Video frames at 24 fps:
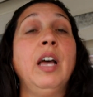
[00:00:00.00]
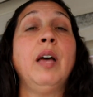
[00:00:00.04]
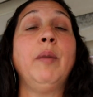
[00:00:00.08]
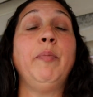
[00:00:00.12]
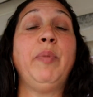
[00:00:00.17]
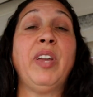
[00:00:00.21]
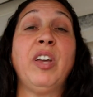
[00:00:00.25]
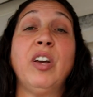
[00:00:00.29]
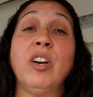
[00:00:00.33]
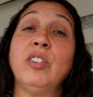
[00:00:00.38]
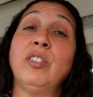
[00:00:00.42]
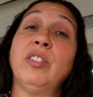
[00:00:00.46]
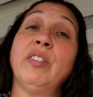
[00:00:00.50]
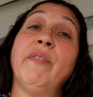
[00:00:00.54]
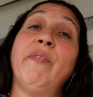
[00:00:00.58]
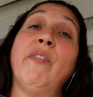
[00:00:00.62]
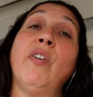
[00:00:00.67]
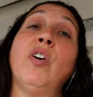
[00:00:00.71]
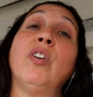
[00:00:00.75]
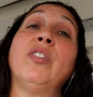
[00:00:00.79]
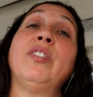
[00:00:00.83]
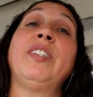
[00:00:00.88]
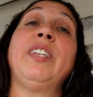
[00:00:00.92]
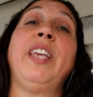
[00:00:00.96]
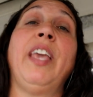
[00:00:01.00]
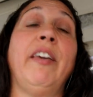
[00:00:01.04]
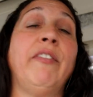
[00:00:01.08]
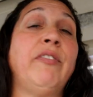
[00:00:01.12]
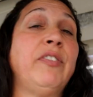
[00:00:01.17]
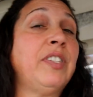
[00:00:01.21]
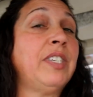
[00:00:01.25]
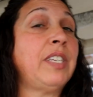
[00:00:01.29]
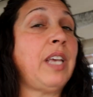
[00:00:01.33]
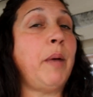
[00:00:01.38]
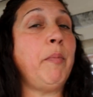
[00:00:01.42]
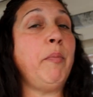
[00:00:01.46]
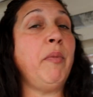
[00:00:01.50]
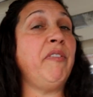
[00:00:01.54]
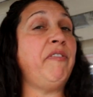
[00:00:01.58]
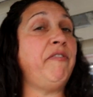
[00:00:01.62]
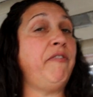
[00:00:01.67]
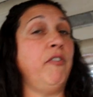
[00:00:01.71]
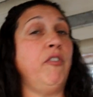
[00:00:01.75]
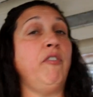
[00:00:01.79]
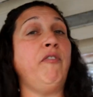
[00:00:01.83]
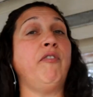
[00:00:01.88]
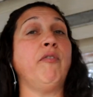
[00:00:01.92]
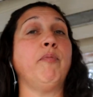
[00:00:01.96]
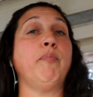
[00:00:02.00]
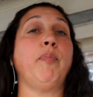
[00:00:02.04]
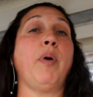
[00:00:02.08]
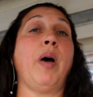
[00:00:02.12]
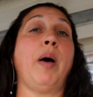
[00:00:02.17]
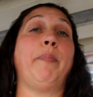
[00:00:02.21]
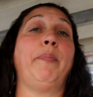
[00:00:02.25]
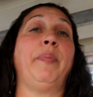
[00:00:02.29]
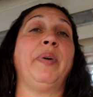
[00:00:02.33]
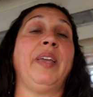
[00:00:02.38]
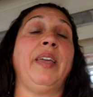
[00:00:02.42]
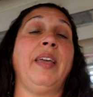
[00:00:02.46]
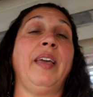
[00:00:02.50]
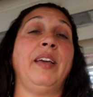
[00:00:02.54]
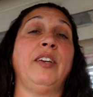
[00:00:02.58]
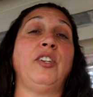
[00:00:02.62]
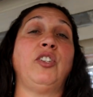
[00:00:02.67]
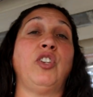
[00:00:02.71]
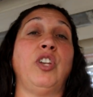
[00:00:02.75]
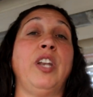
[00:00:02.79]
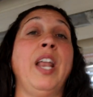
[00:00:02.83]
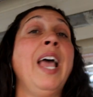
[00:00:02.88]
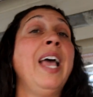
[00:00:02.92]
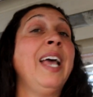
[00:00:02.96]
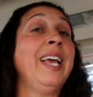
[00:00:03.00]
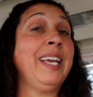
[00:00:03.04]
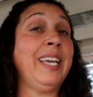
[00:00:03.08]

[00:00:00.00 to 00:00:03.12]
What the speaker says: Because of all its gifts, I'm a fool for propagation.